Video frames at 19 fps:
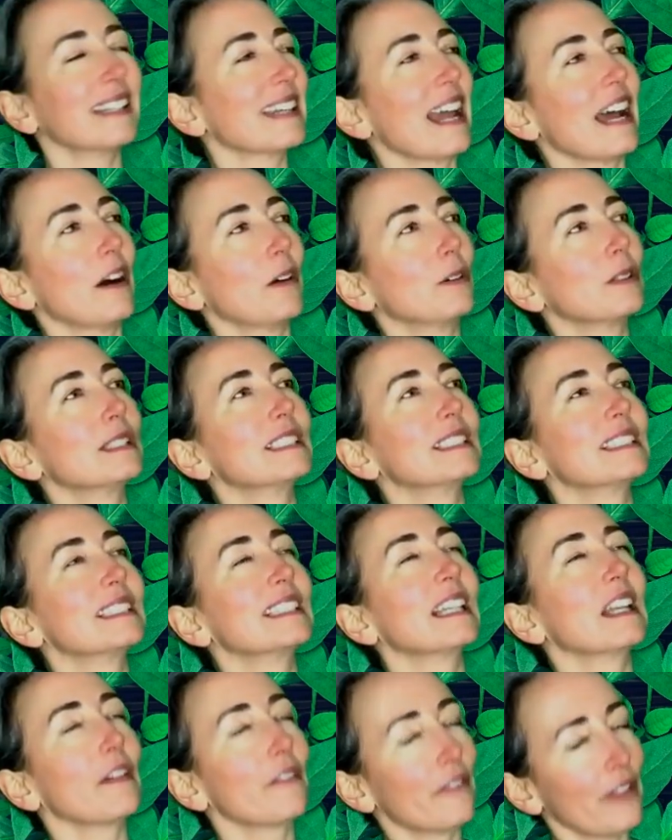Now,
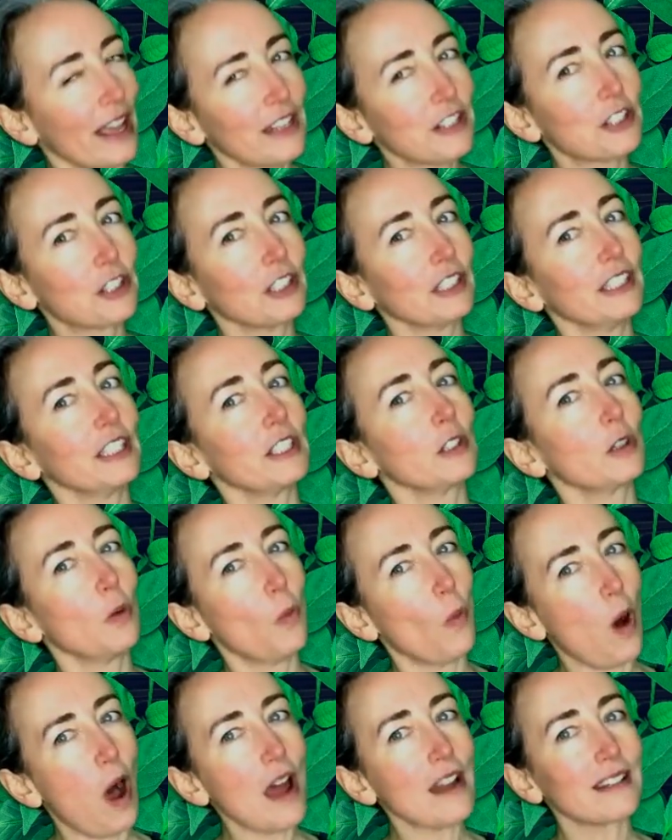eventually, you'll
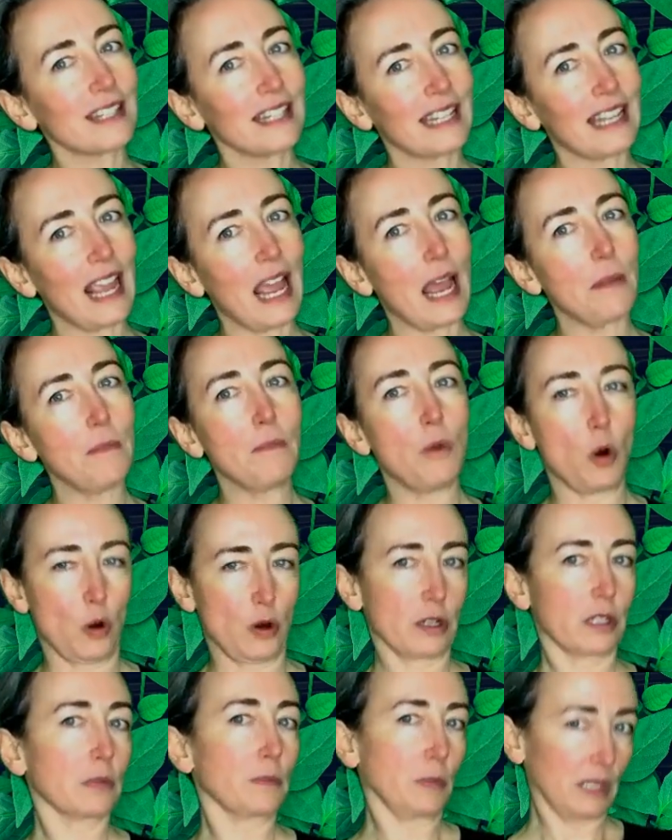want to get
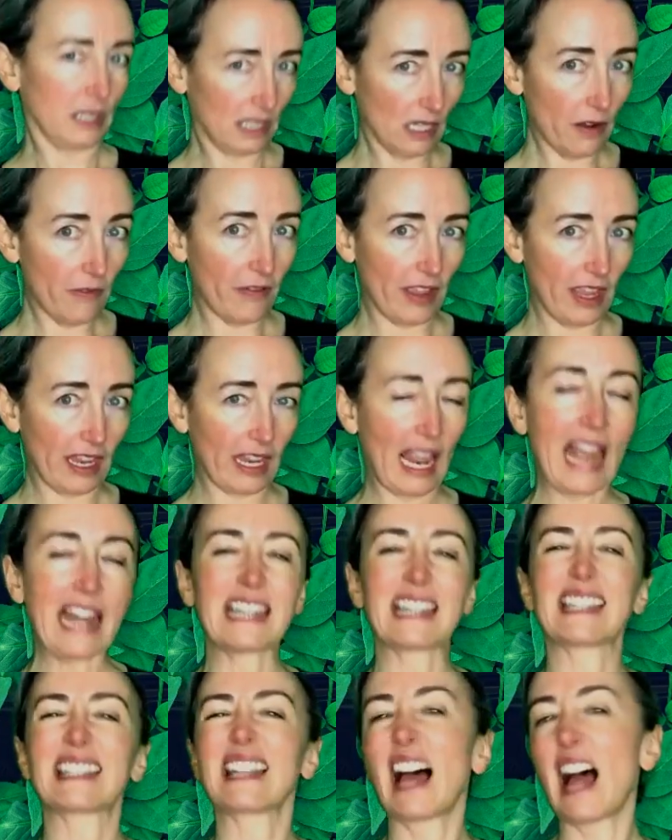more specific
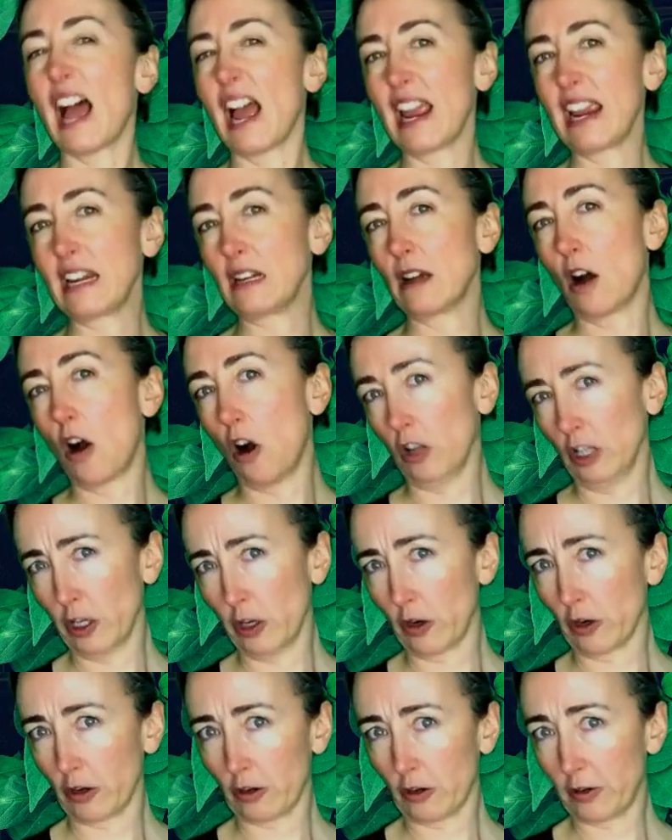and design all
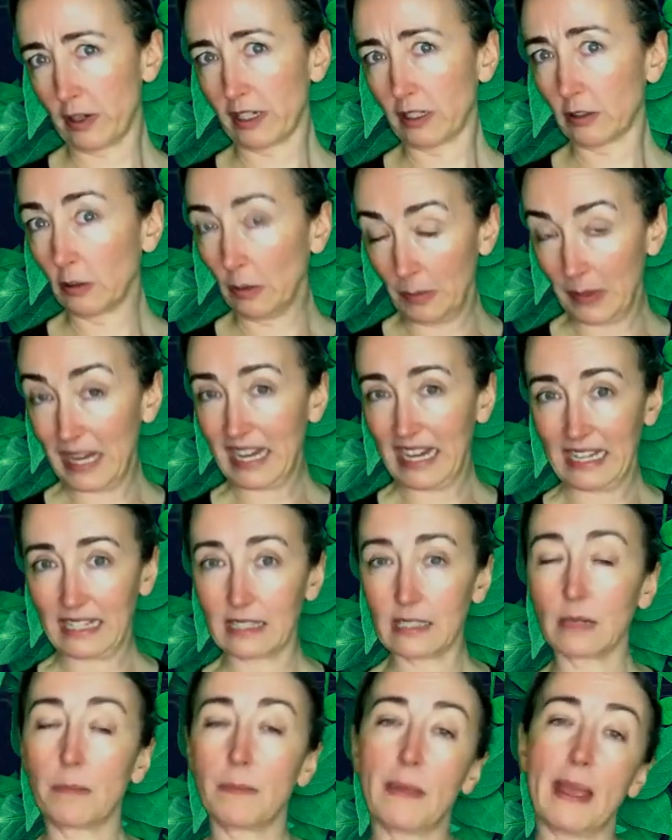your critical
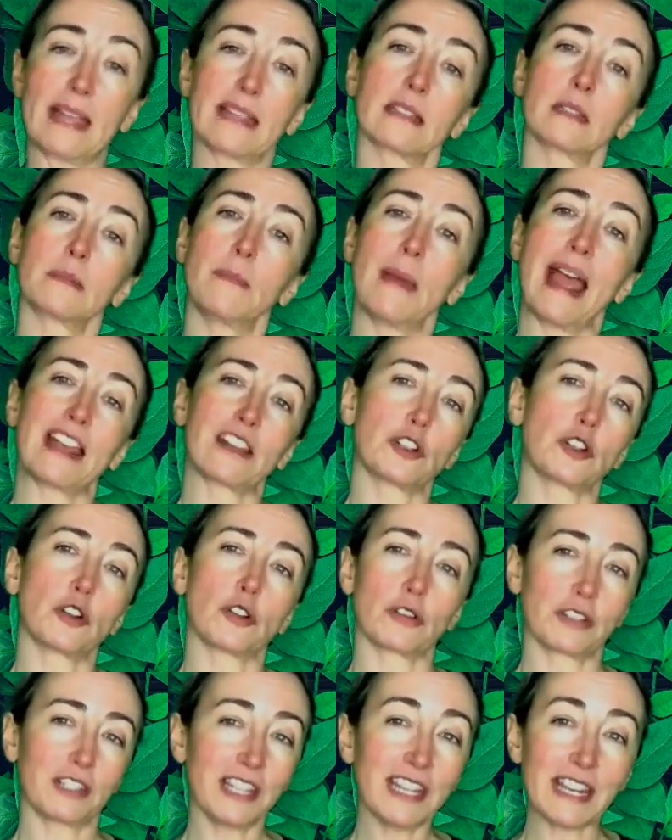meetings to best match
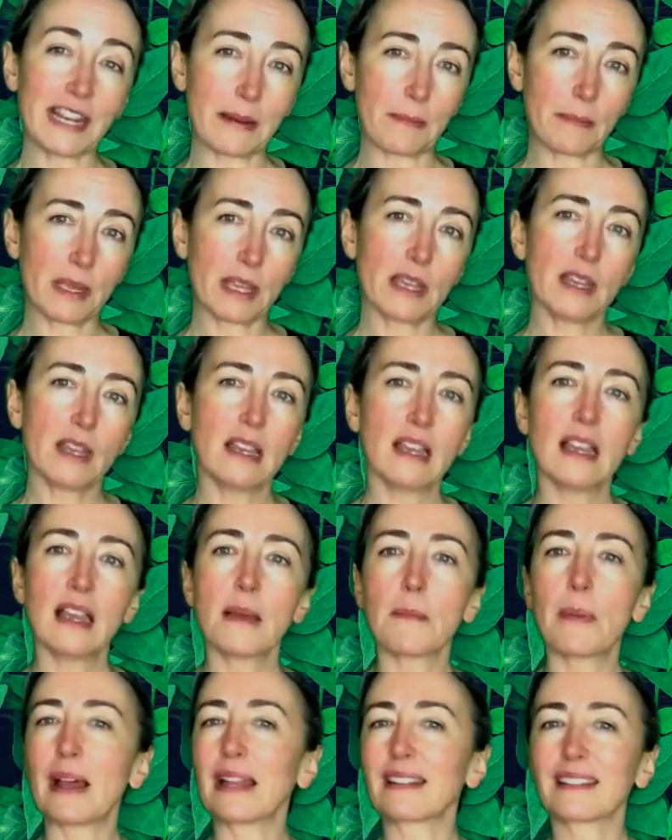your team.
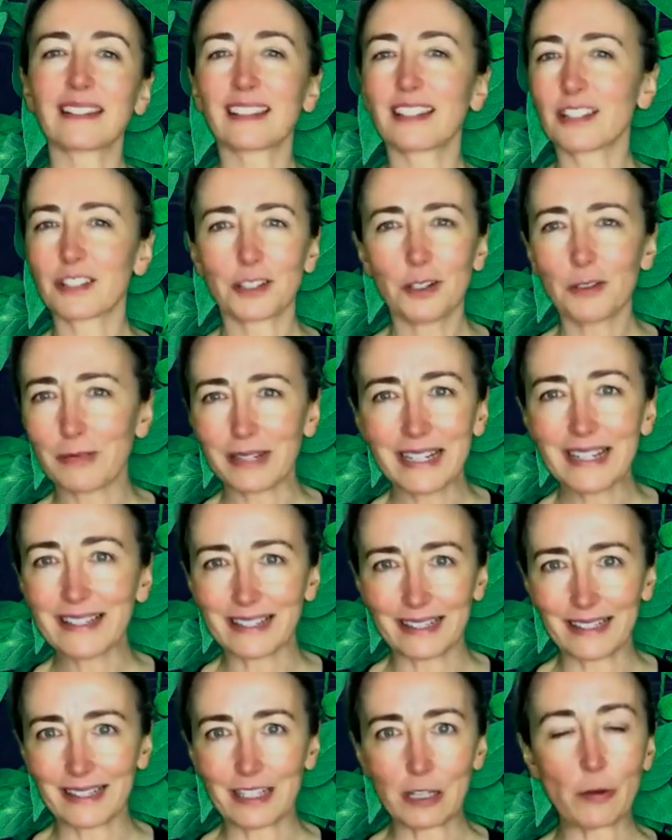But there's no
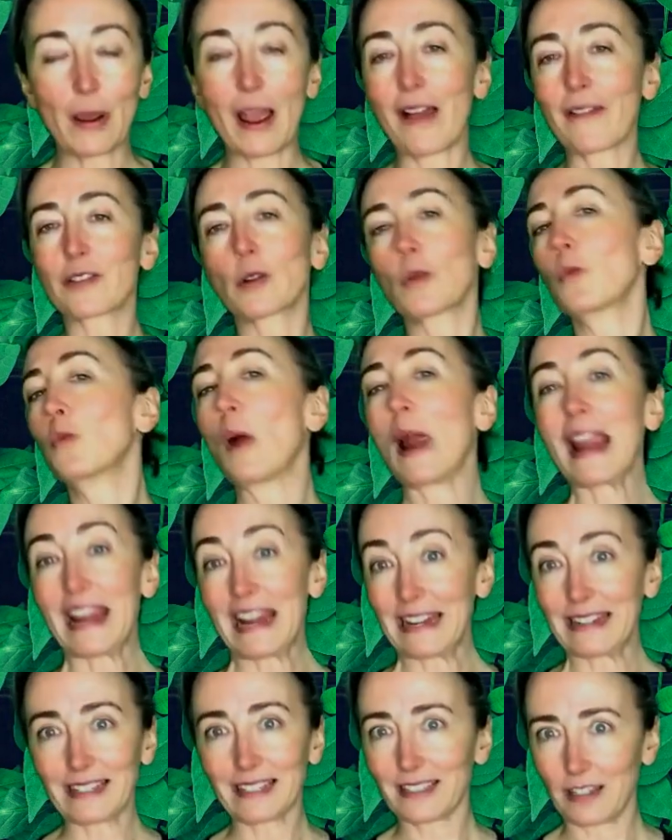reason you have to
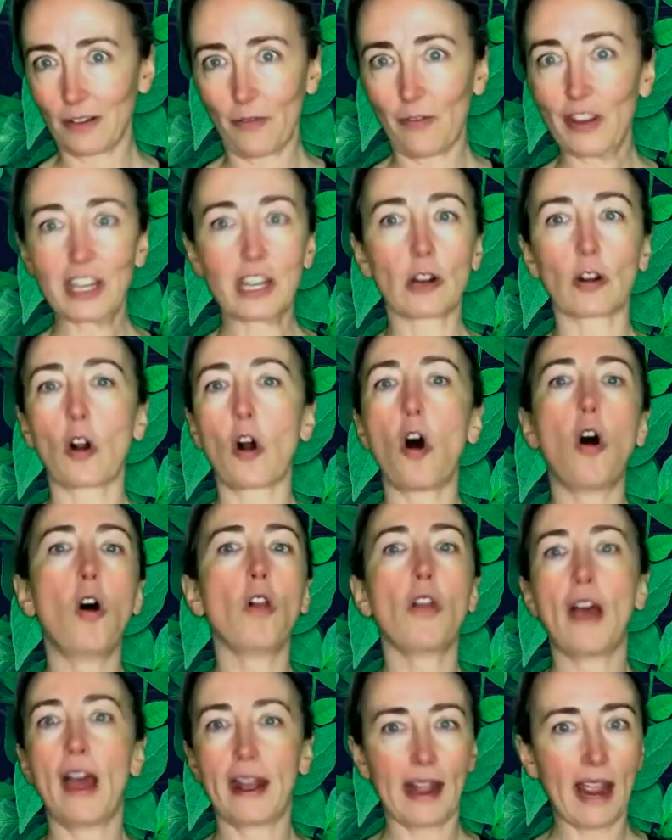wait to figure
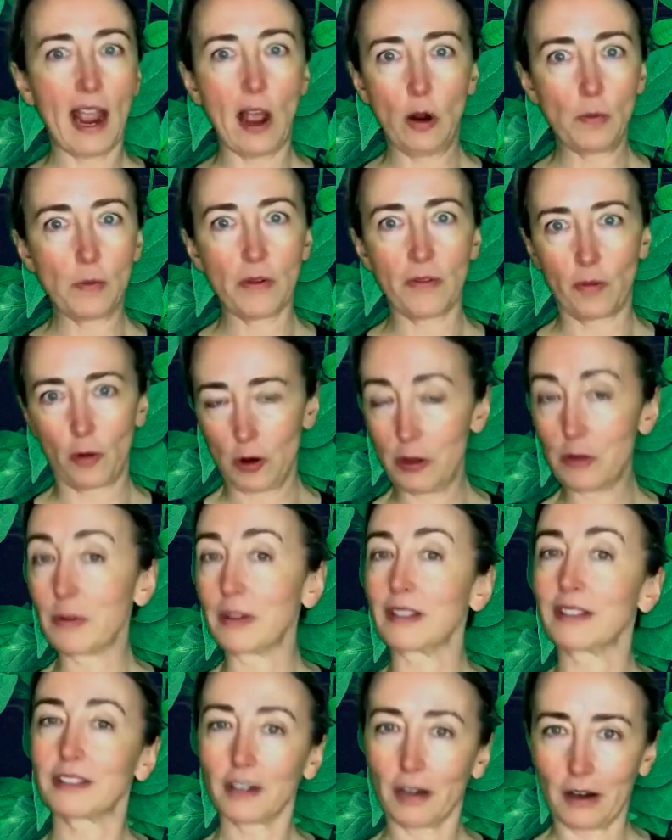all that out before you
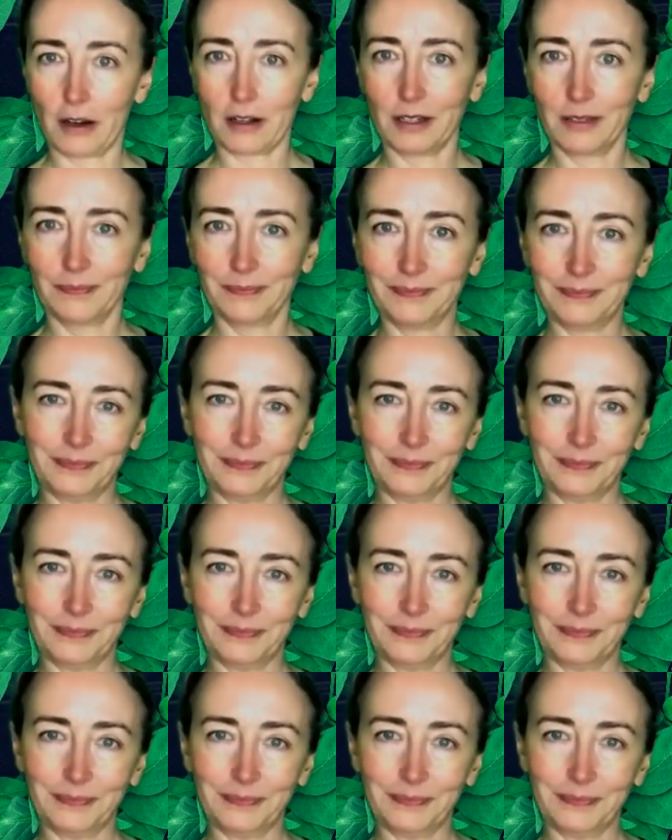can start.